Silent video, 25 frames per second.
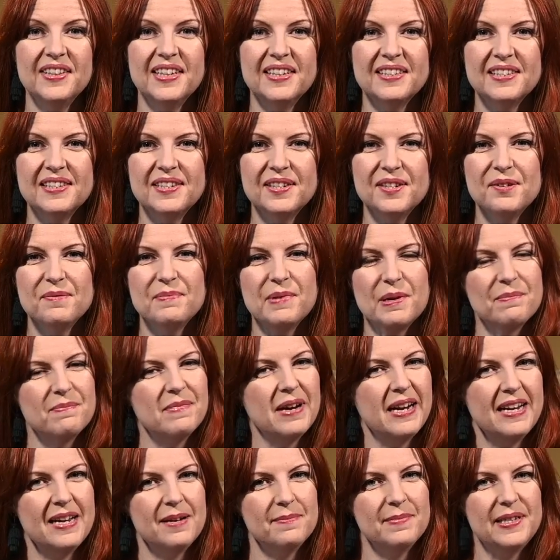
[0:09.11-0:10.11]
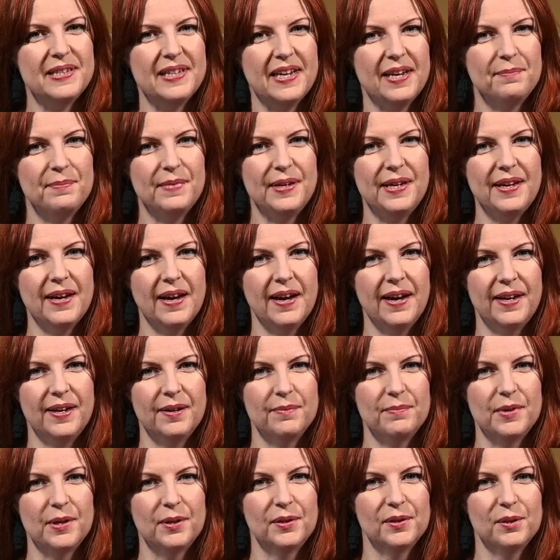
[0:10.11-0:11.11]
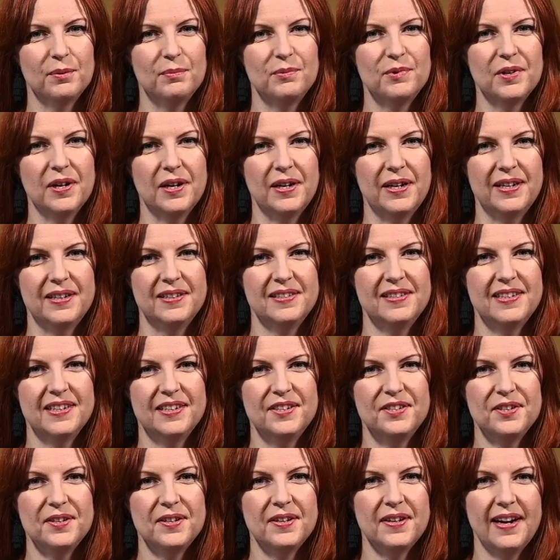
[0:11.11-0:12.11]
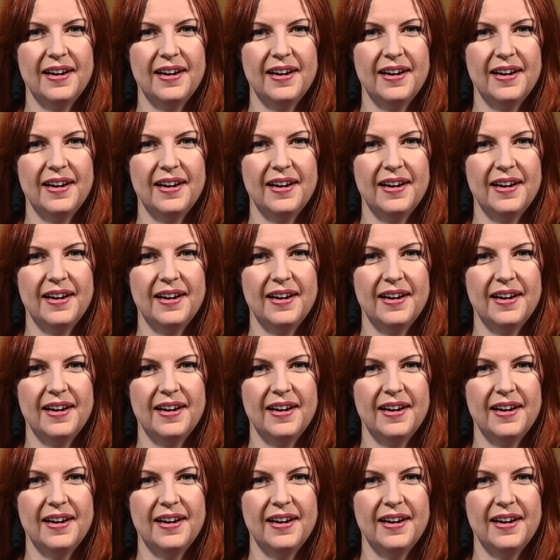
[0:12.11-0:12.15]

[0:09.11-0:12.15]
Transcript: Flosstube! My name is Amy. I am the Globetrotting Stitcher,